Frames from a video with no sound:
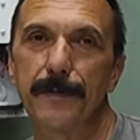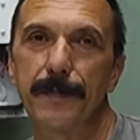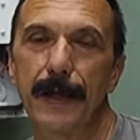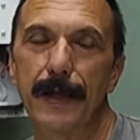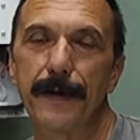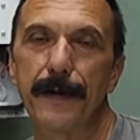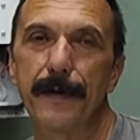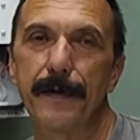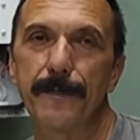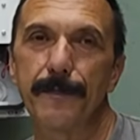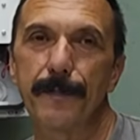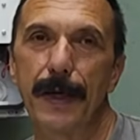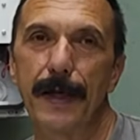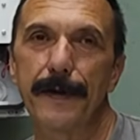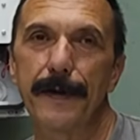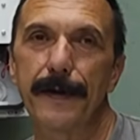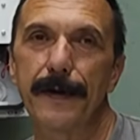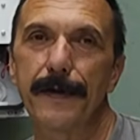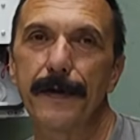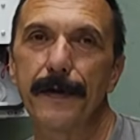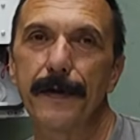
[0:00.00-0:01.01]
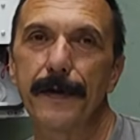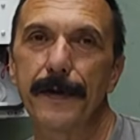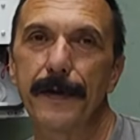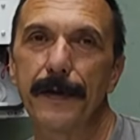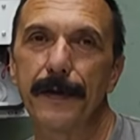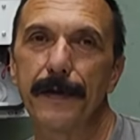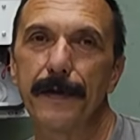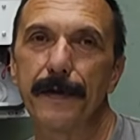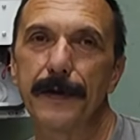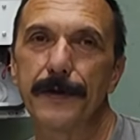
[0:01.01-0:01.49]
By the end of the
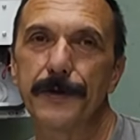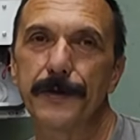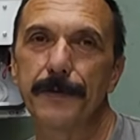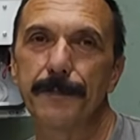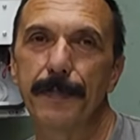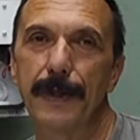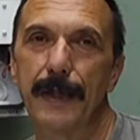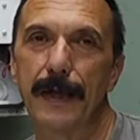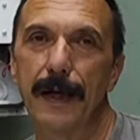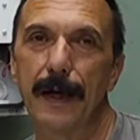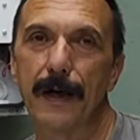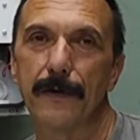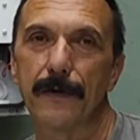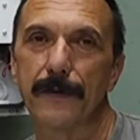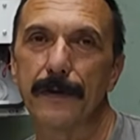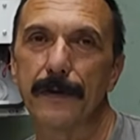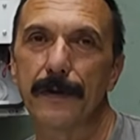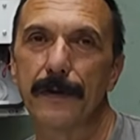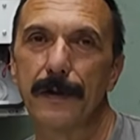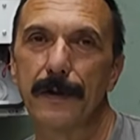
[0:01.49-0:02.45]
year, they should be out.